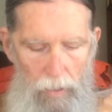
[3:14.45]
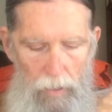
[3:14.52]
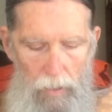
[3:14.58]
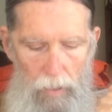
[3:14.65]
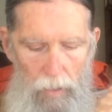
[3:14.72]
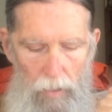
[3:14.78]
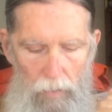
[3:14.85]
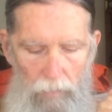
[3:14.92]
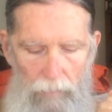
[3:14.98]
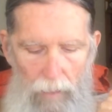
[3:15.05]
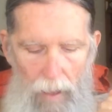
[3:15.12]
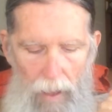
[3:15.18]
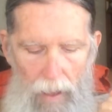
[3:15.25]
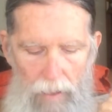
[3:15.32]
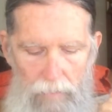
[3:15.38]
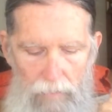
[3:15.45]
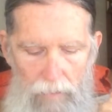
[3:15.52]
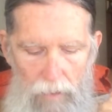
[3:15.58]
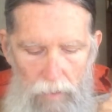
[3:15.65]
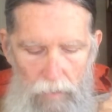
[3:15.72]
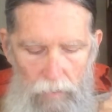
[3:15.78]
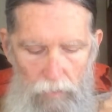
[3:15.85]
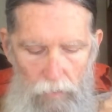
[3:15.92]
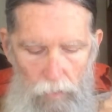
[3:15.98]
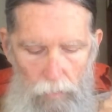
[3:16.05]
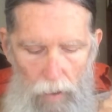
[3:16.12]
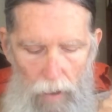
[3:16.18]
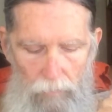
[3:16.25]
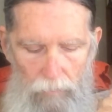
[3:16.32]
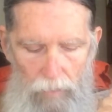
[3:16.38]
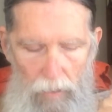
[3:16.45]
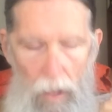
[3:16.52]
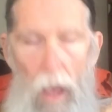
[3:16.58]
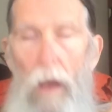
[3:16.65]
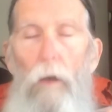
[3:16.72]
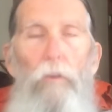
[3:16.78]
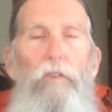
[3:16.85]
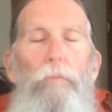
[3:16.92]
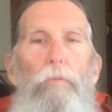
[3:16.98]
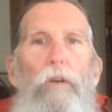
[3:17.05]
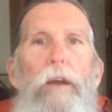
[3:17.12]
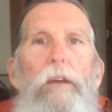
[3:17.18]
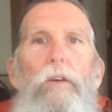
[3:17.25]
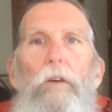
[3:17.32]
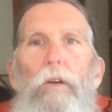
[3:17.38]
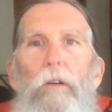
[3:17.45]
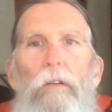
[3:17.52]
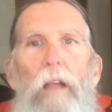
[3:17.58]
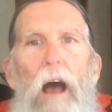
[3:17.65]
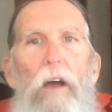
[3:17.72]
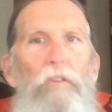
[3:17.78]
is I'll sprinkle